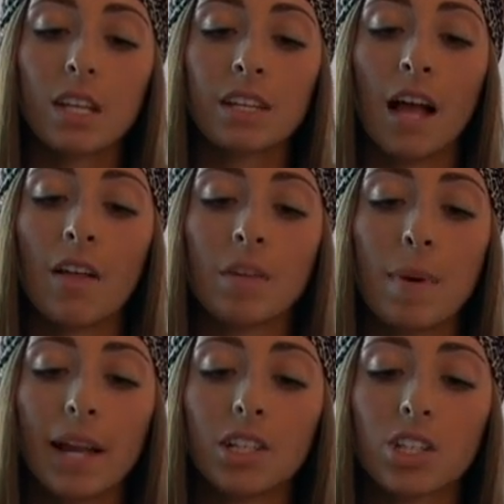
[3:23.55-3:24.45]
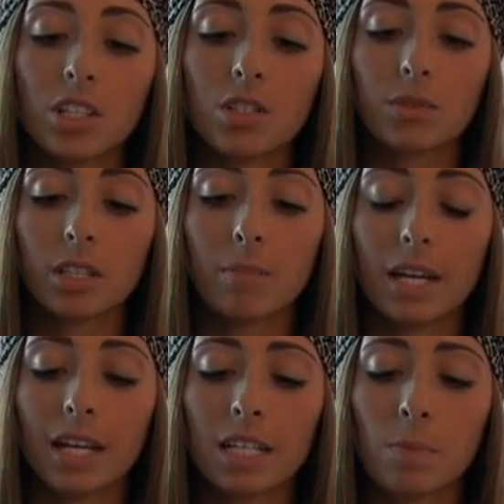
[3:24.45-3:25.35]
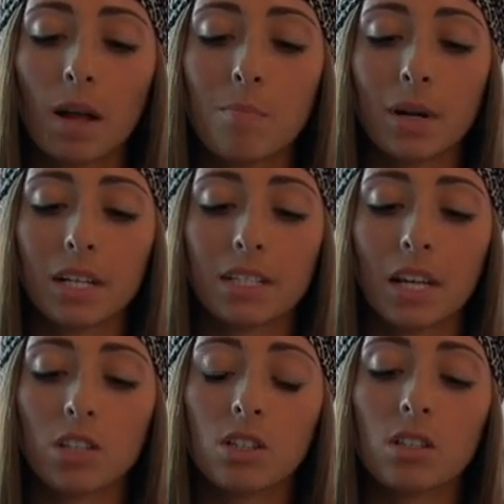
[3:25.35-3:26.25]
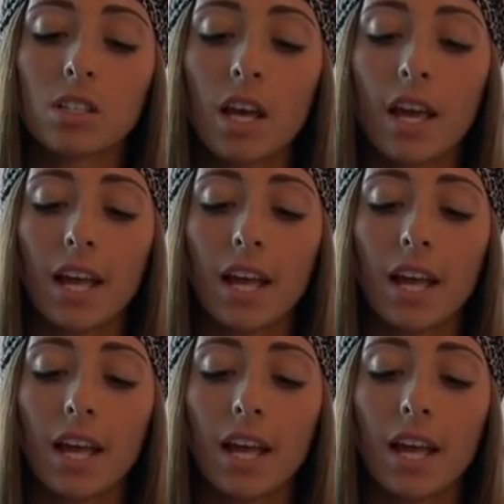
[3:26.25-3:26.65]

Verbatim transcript: yeah the packaging is really big it's by Bare Escentuals